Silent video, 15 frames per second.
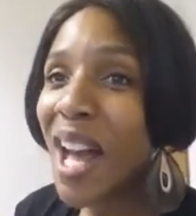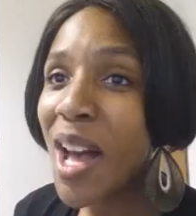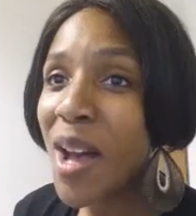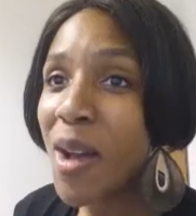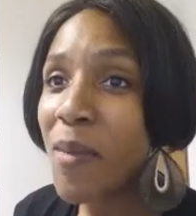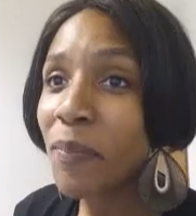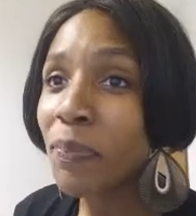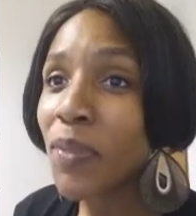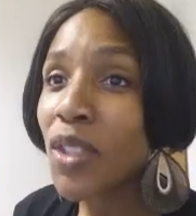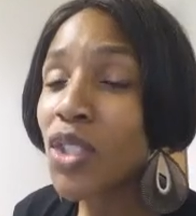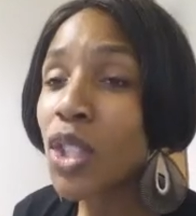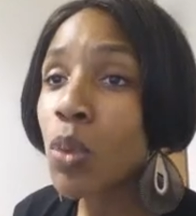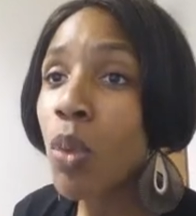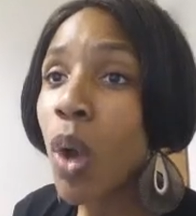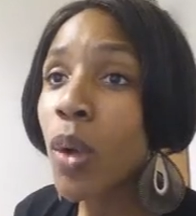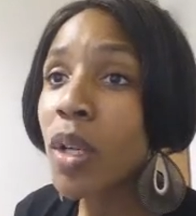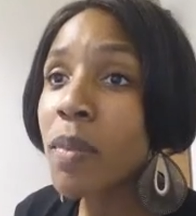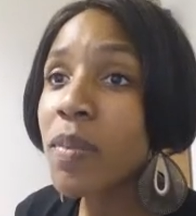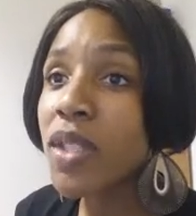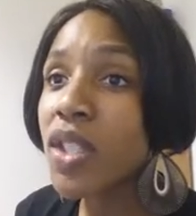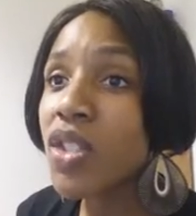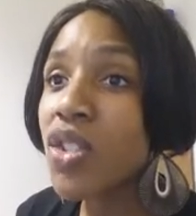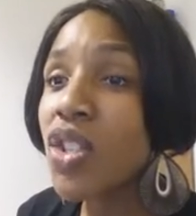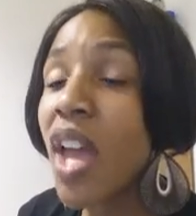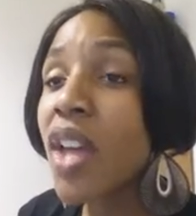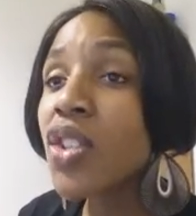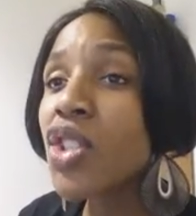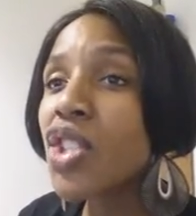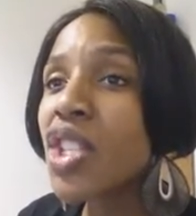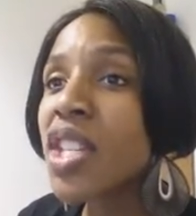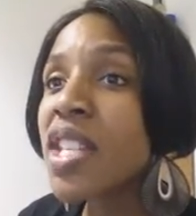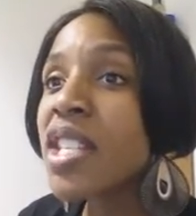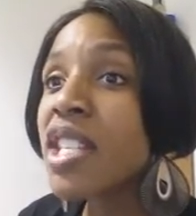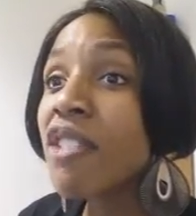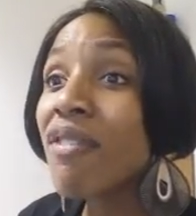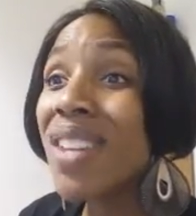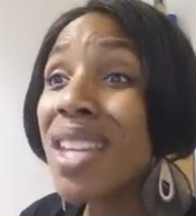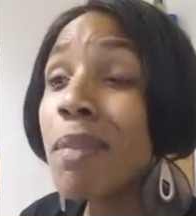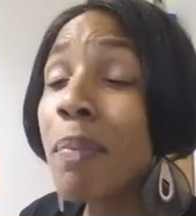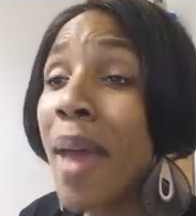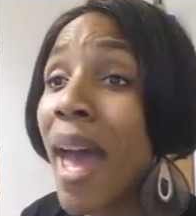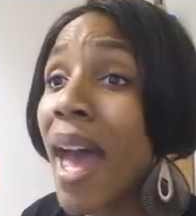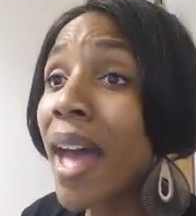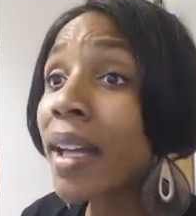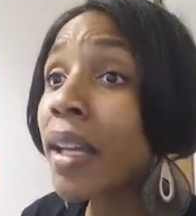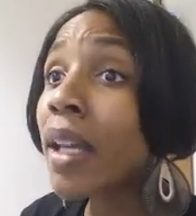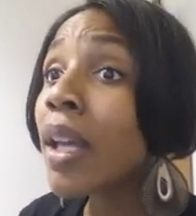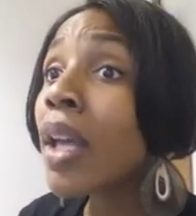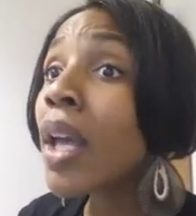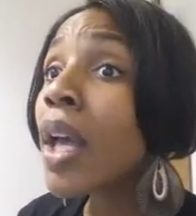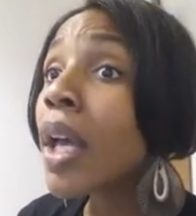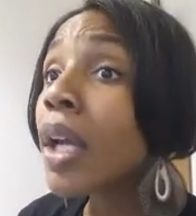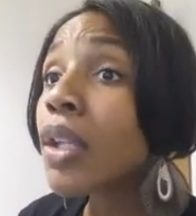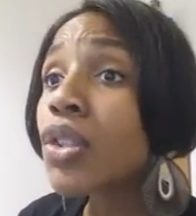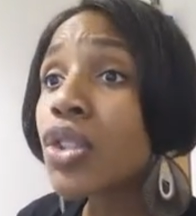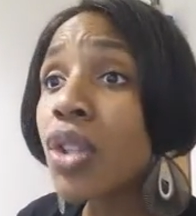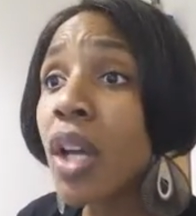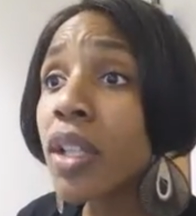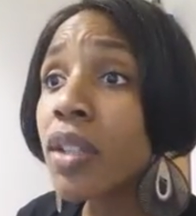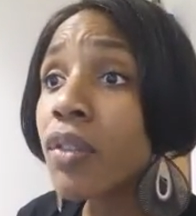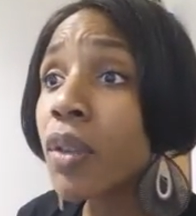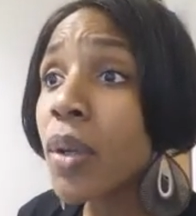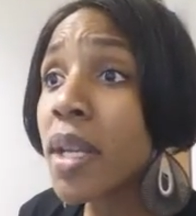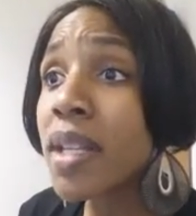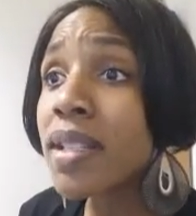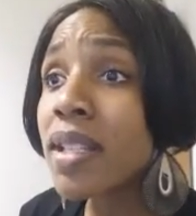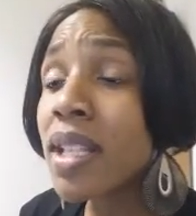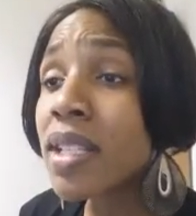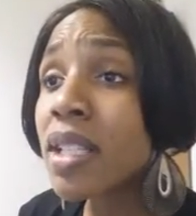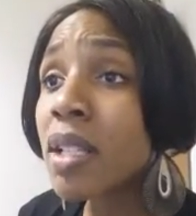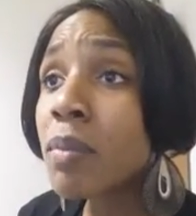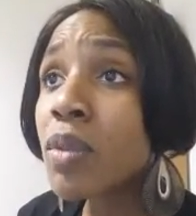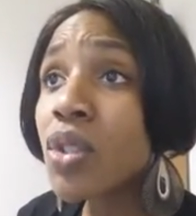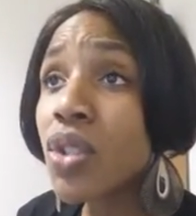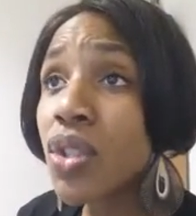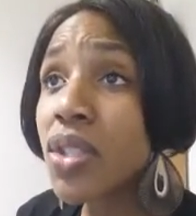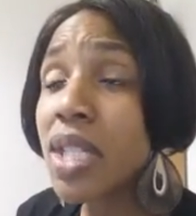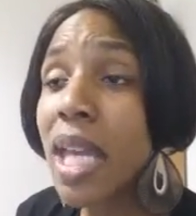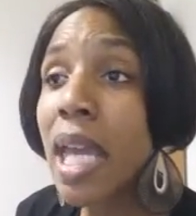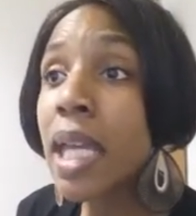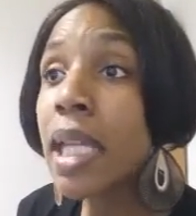Um, she welcomes suggestions, feedback, constructive criticism, just